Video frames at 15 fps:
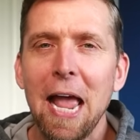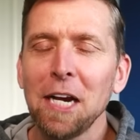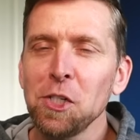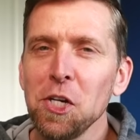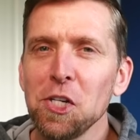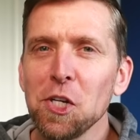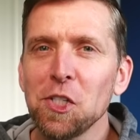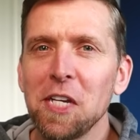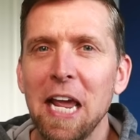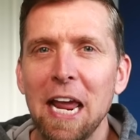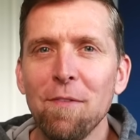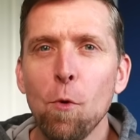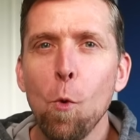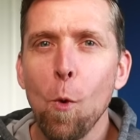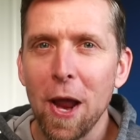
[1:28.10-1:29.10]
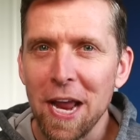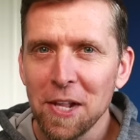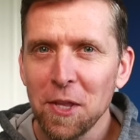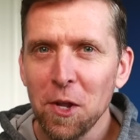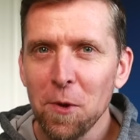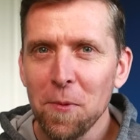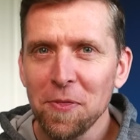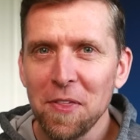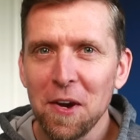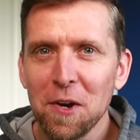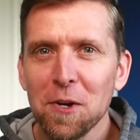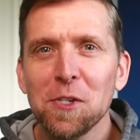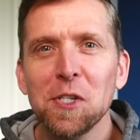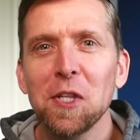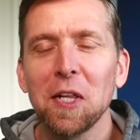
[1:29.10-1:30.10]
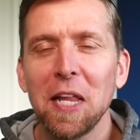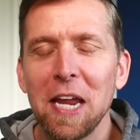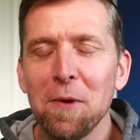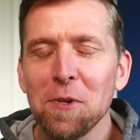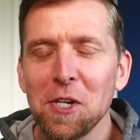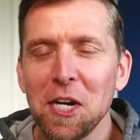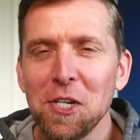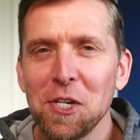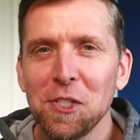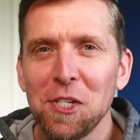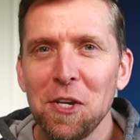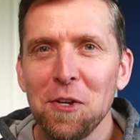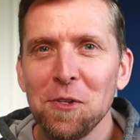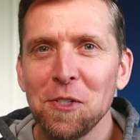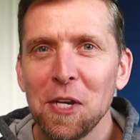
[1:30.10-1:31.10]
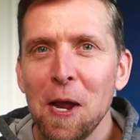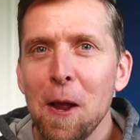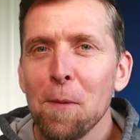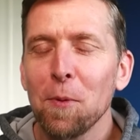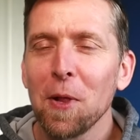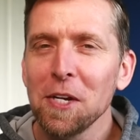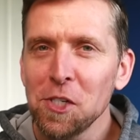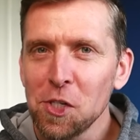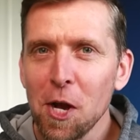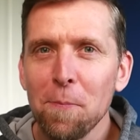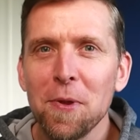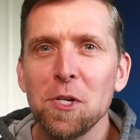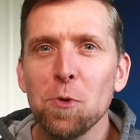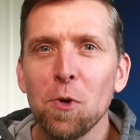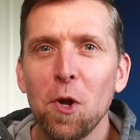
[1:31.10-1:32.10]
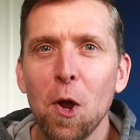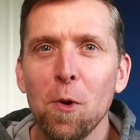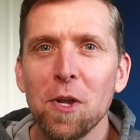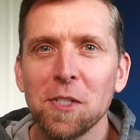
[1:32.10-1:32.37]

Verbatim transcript: actually just gave away a little bit there using the language I just used, but let's jump into a code